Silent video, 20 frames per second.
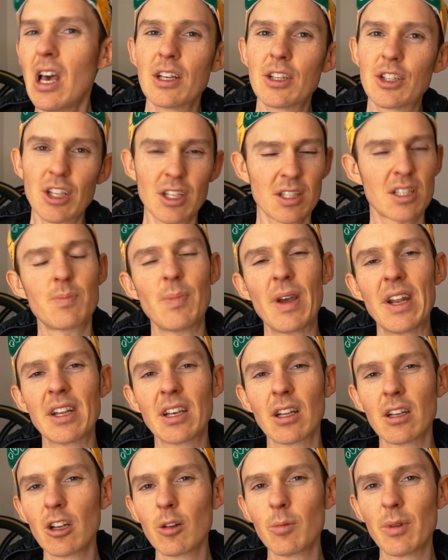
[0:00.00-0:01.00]
just spending
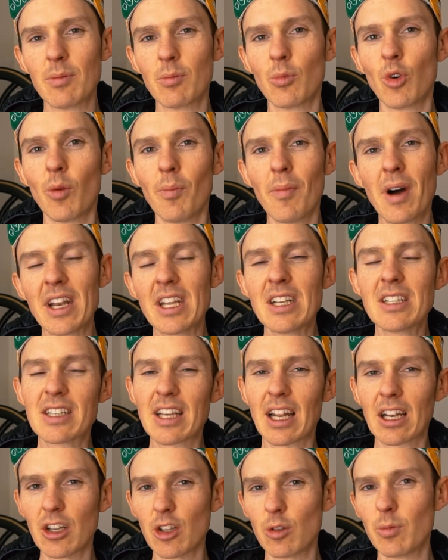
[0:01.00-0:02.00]
a little bit more money to
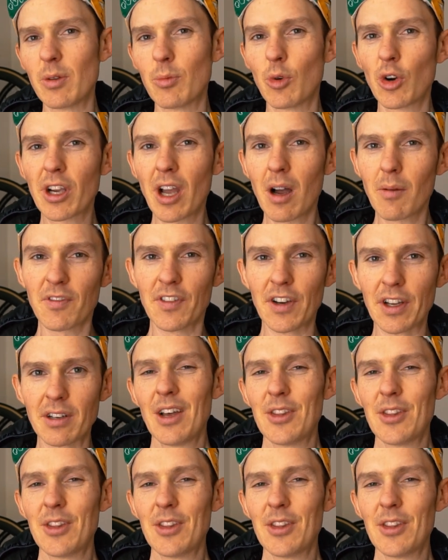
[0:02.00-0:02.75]
get a little bit more comfort.